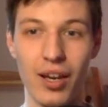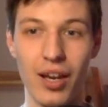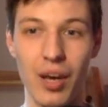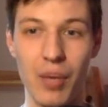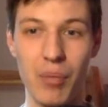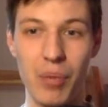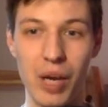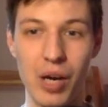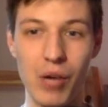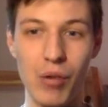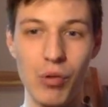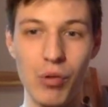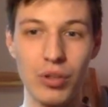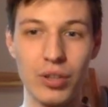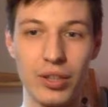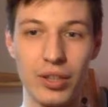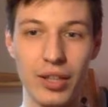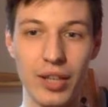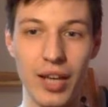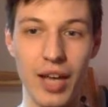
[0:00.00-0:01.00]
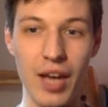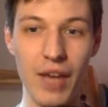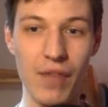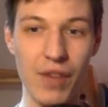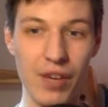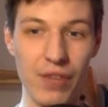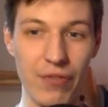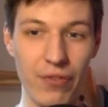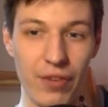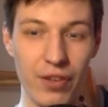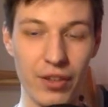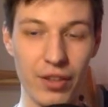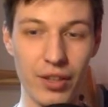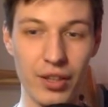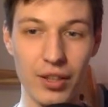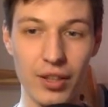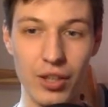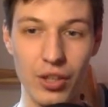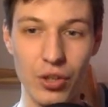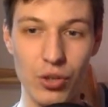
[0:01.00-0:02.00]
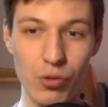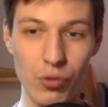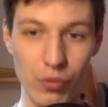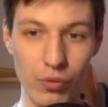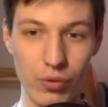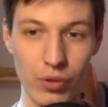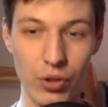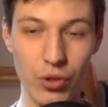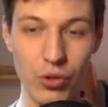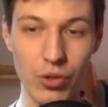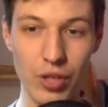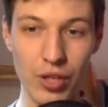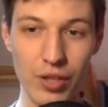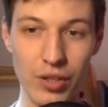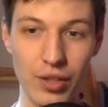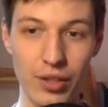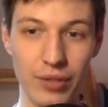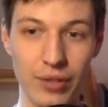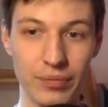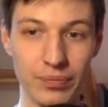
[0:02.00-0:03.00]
about everything you need,